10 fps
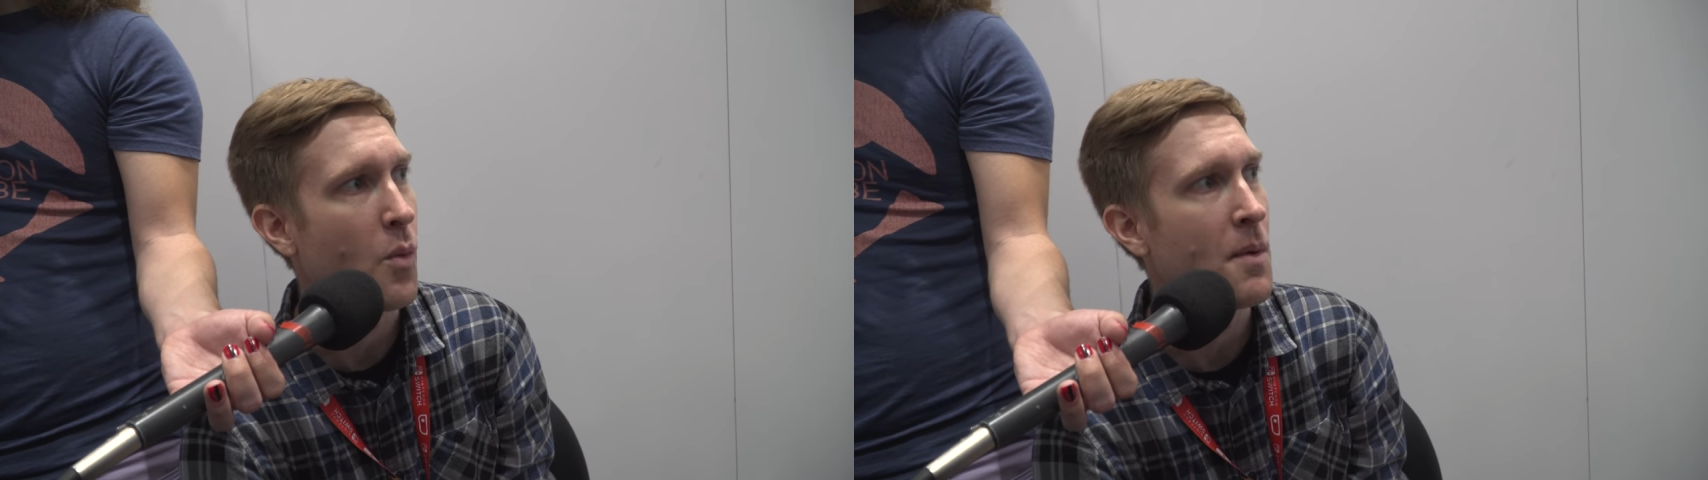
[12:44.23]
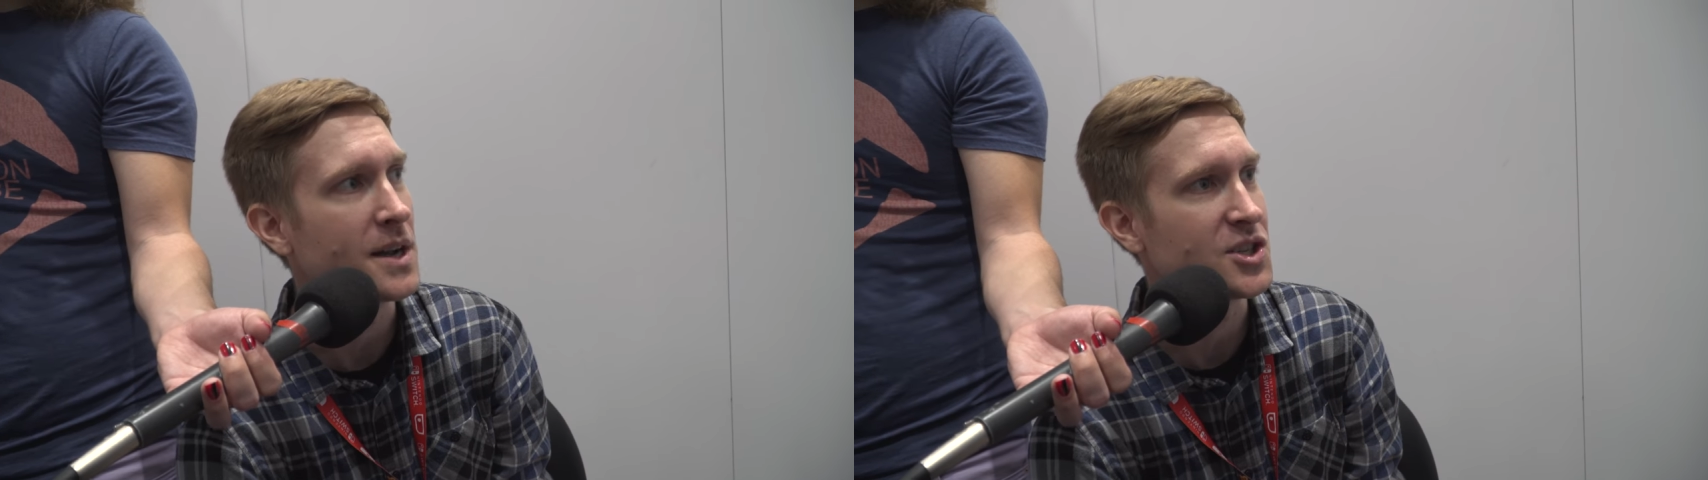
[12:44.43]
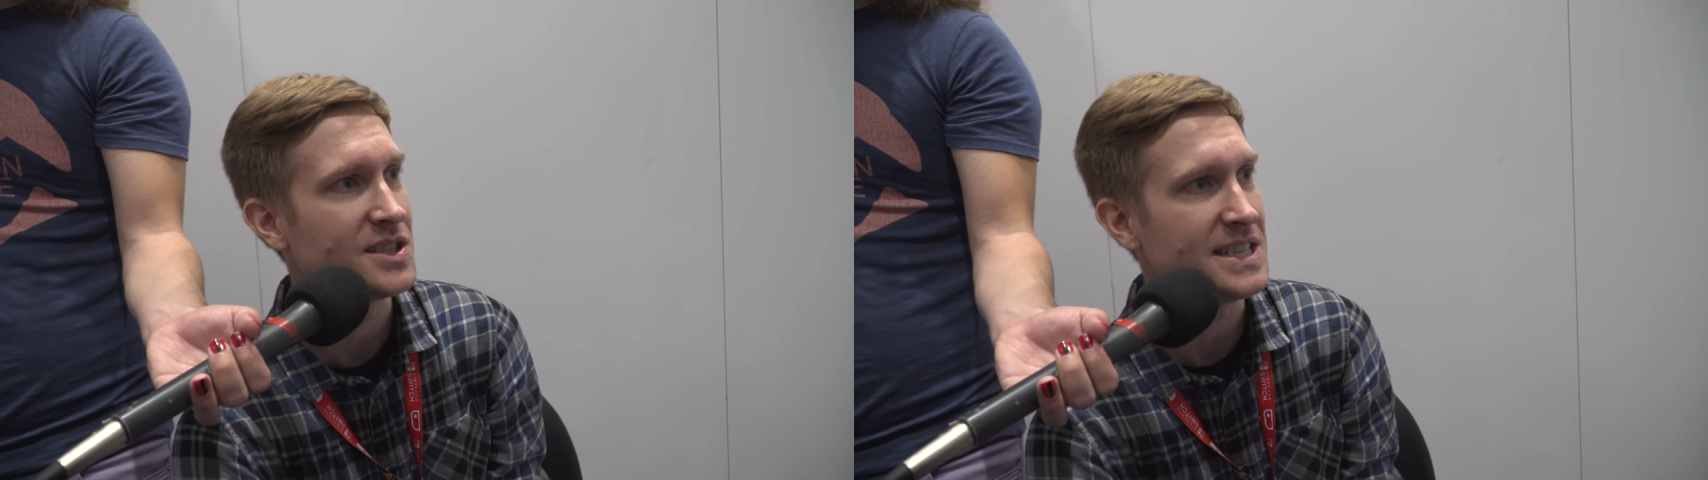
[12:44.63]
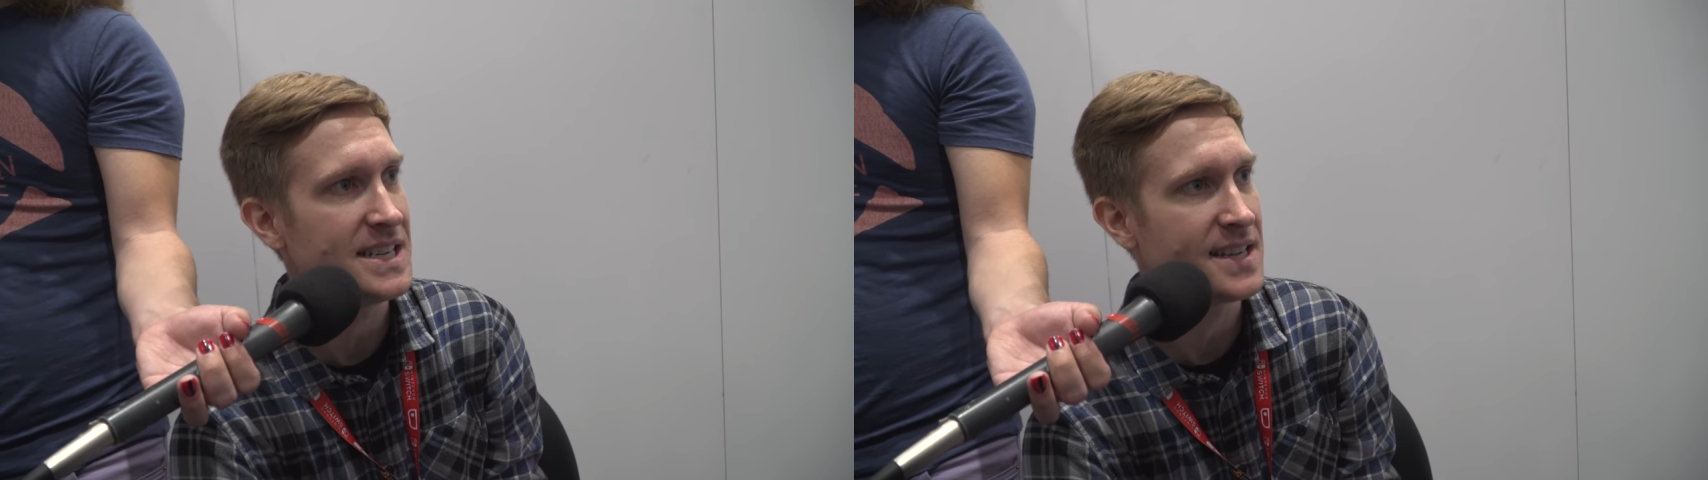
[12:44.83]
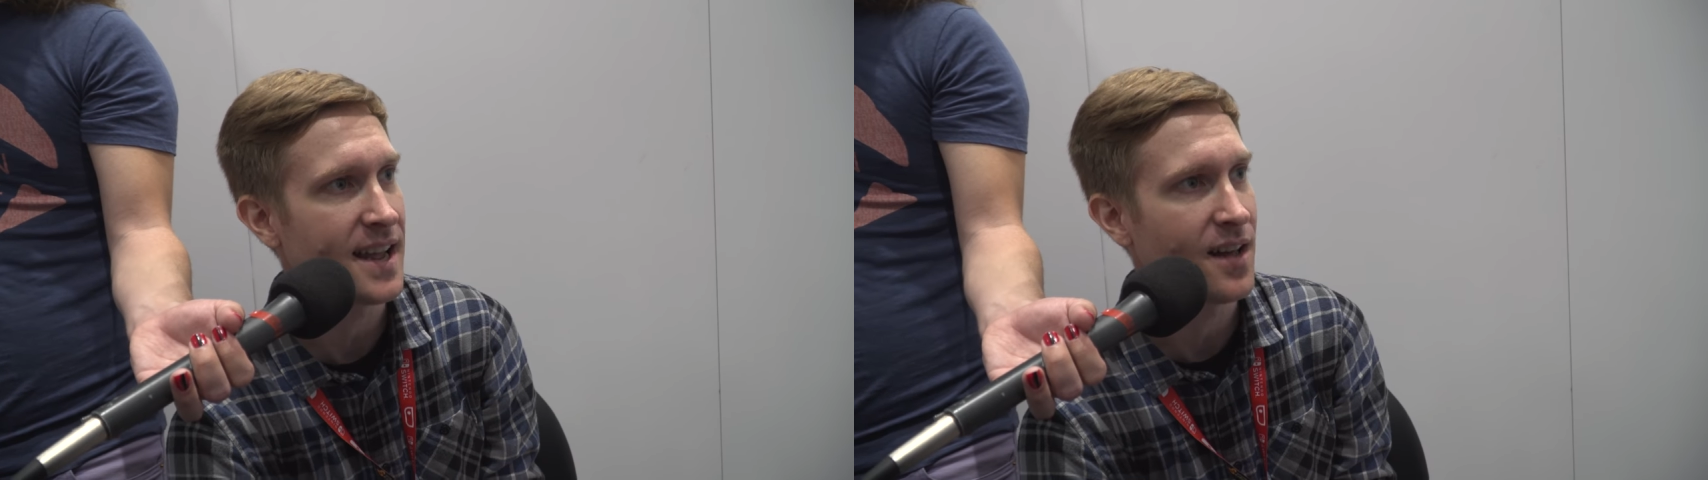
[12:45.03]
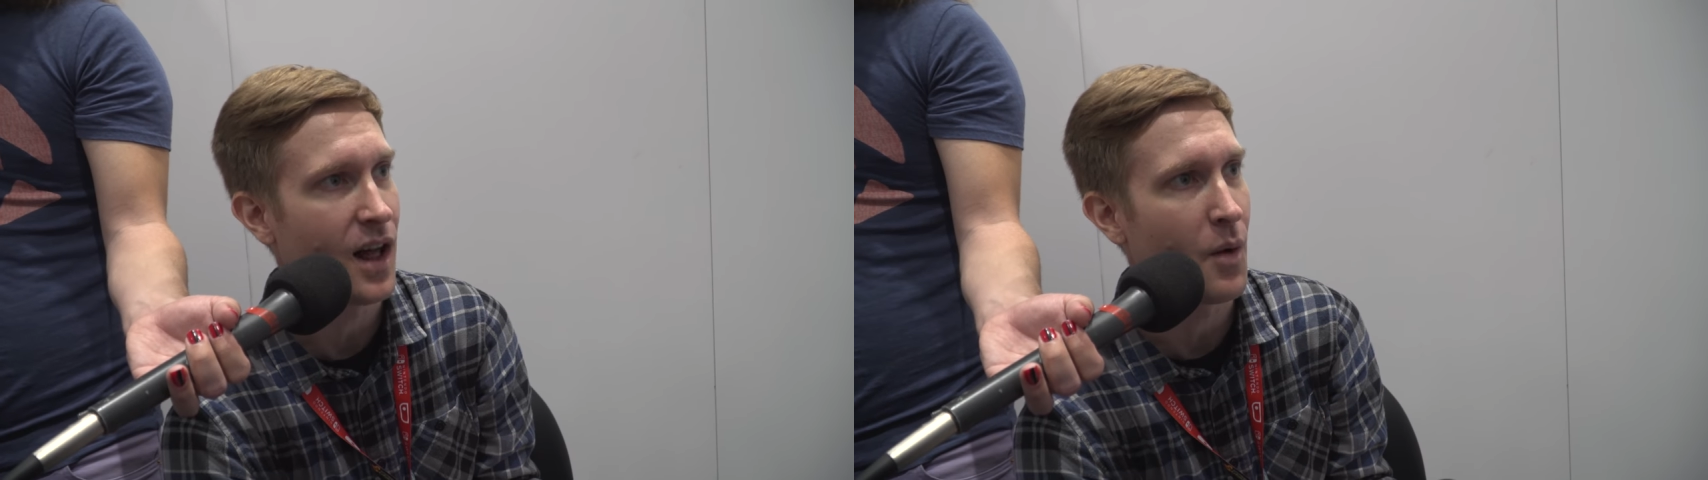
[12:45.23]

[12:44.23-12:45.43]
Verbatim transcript: much detail.